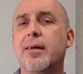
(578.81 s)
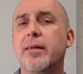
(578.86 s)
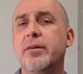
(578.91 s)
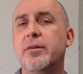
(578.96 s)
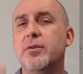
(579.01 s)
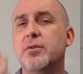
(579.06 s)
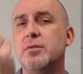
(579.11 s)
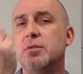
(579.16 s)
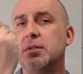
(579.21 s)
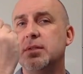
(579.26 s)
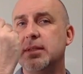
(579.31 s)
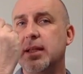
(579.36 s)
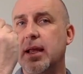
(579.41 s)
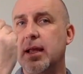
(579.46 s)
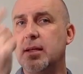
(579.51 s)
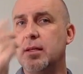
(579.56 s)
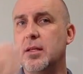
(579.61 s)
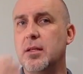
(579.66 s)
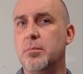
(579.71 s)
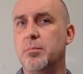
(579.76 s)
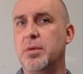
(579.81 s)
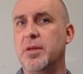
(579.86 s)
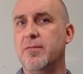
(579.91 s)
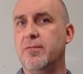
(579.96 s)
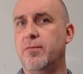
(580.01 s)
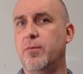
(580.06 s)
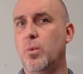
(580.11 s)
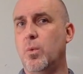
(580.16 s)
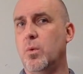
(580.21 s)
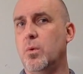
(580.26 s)
understand it
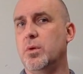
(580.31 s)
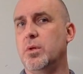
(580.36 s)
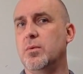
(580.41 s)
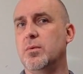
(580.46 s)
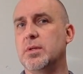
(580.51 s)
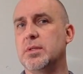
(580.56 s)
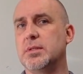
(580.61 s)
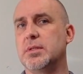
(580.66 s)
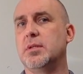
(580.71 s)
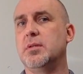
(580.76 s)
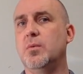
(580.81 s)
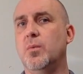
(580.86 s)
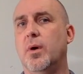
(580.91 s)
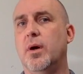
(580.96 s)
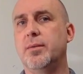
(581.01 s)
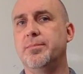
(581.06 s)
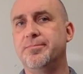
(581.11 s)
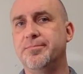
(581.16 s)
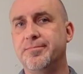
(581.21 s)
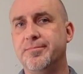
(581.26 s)
before you continue on.